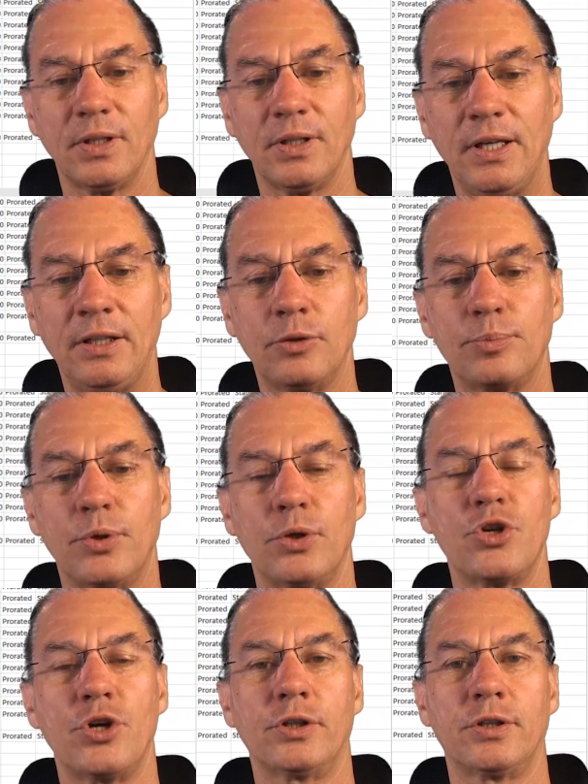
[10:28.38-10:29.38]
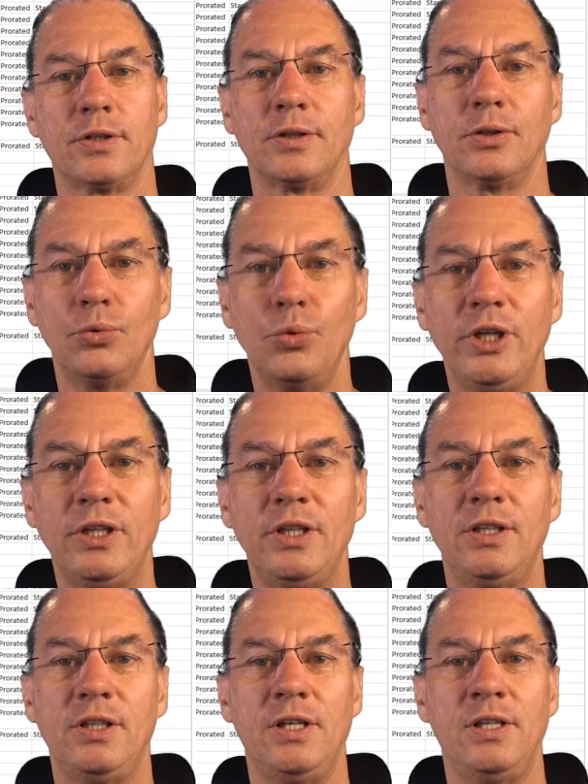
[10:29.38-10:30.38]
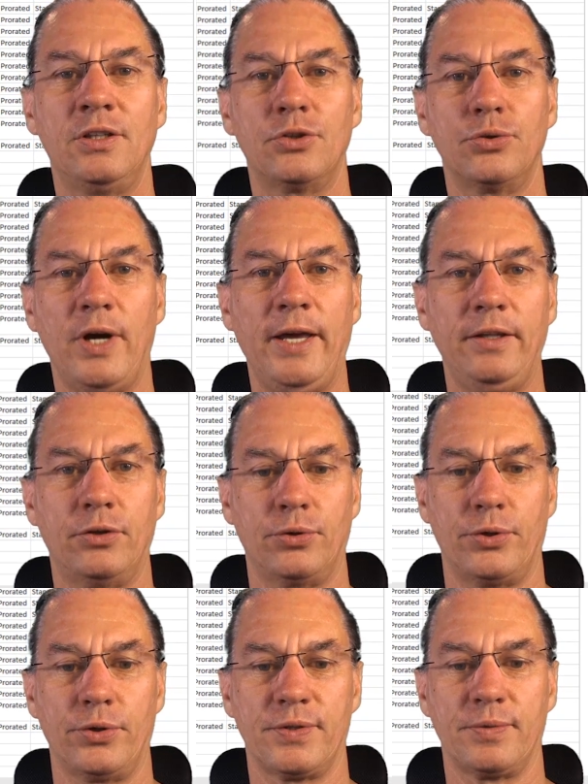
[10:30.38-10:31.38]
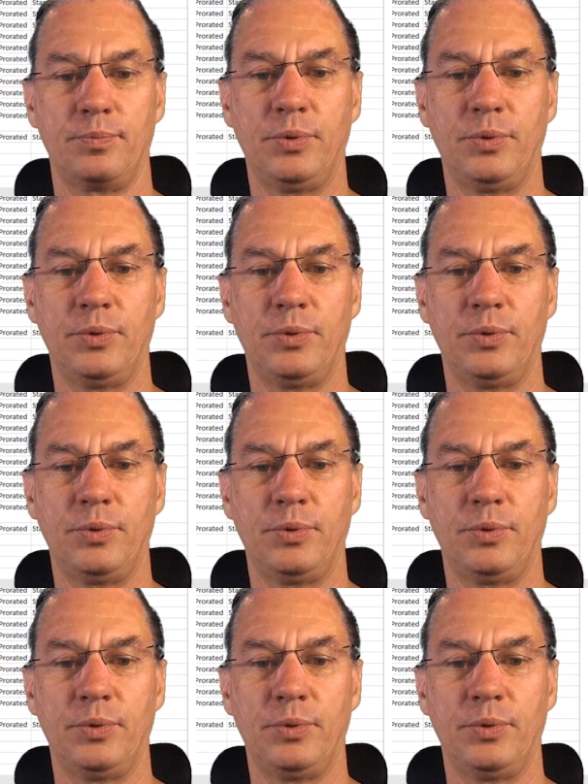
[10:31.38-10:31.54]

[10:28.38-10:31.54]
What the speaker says: in the project, we need integrators,